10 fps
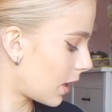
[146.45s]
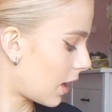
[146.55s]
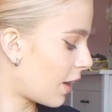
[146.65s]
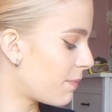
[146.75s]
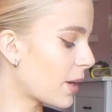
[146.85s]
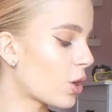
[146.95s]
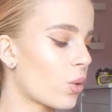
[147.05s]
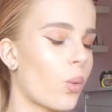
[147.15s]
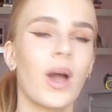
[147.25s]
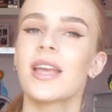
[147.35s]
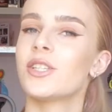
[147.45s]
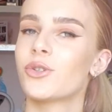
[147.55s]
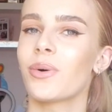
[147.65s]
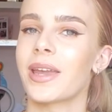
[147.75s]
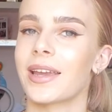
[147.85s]
I've been quite
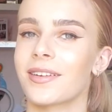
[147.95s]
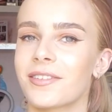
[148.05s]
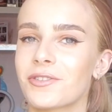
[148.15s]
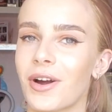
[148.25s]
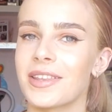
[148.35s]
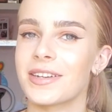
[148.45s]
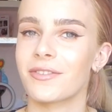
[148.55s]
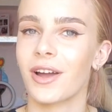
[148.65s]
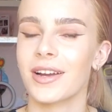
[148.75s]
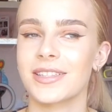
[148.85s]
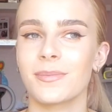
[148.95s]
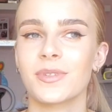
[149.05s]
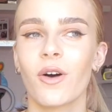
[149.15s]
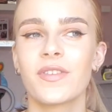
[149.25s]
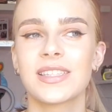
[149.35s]
enjoying trying the different items.
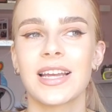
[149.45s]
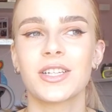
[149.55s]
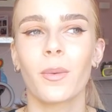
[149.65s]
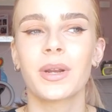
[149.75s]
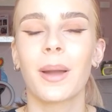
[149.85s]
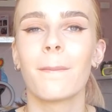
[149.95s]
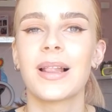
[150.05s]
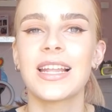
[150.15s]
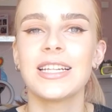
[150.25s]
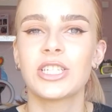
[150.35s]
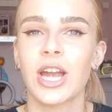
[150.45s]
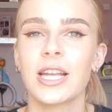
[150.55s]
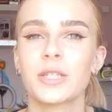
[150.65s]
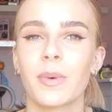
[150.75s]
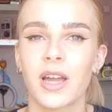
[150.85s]
Obviously I don't want to completely
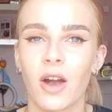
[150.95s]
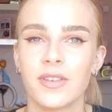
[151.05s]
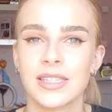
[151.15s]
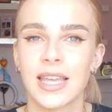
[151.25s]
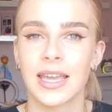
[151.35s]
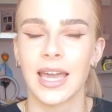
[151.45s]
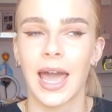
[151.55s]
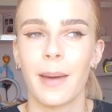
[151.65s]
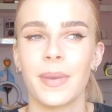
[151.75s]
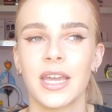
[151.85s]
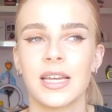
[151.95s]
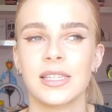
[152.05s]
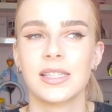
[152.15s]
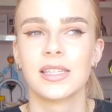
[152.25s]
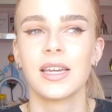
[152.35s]
change my current skincare
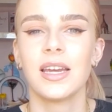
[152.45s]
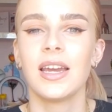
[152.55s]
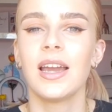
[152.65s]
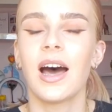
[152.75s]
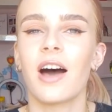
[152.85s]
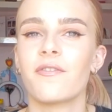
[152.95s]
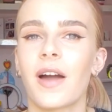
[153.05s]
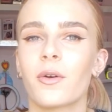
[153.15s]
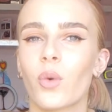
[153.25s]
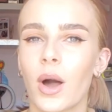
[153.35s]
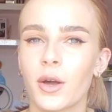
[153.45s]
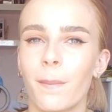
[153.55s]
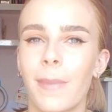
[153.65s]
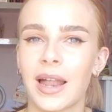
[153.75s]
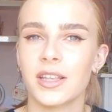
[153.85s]
because I've found quite a
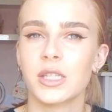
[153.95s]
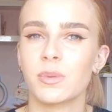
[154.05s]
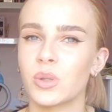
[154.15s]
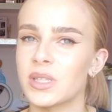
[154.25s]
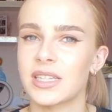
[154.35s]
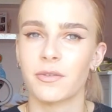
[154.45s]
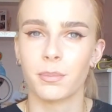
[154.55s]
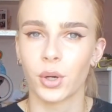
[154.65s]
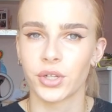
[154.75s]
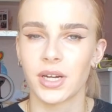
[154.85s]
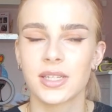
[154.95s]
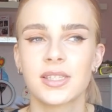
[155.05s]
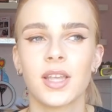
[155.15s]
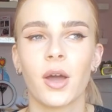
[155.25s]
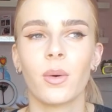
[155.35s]
good balance between the different products.
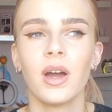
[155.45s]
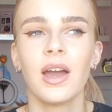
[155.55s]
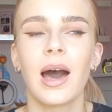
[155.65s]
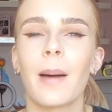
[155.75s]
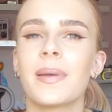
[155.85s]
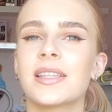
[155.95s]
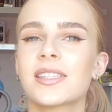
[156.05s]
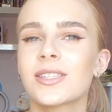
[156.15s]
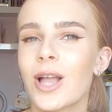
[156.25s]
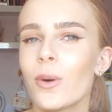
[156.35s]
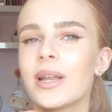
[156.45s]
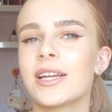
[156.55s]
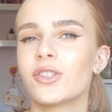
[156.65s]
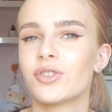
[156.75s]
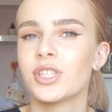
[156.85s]
So I've been slowly
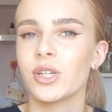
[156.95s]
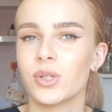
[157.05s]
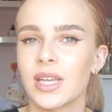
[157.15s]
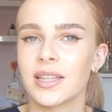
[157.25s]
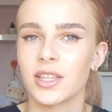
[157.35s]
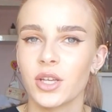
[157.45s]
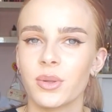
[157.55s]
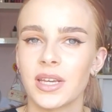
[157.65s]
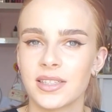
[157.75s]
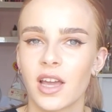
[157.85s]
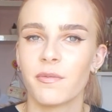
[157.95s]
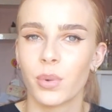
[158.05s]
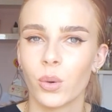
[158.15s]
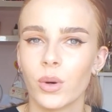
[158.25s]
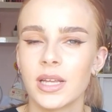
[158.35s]
introducing the new things that I've
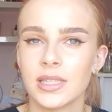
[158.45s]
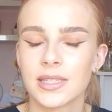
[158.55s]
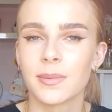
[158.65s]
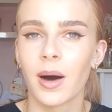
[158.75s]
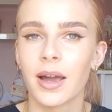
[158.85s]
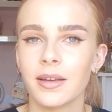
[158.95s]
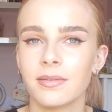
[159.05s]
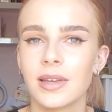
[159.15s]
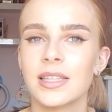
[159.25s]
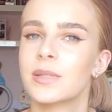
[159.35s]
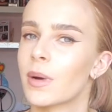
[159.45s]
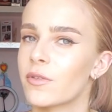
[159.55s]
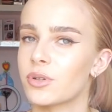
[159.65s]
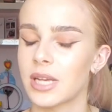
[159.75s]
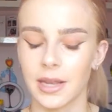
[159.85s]
bought into my
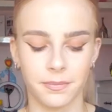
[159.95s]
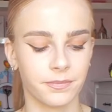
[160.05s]
routine.